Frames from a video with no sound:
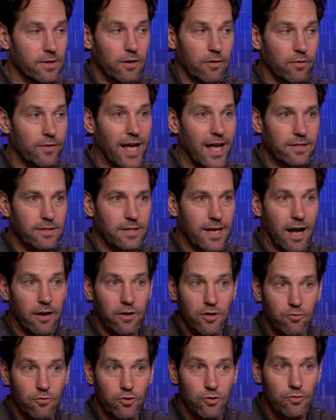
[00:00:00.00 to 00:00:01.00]
You know, that's how
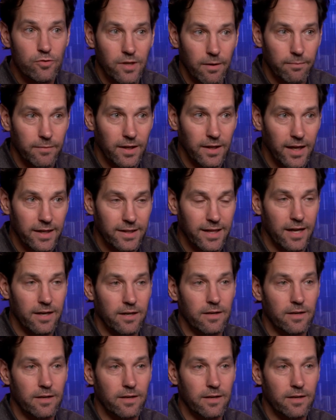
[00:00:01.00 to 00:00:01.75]
do you do something like that?